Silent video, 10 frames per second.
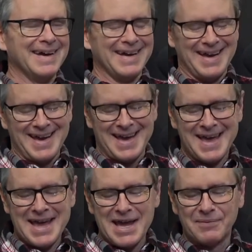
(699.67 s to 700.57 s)

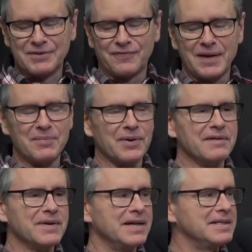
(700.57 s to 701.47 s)
It was February
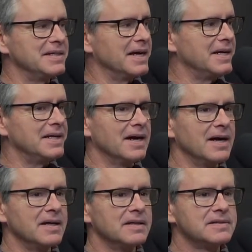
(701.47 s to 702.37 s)
of
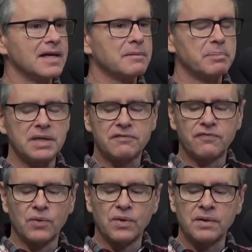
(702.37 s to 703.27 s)
1999, and Tech beat
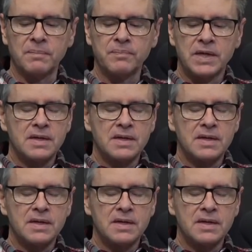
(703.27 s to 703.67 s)
Fordham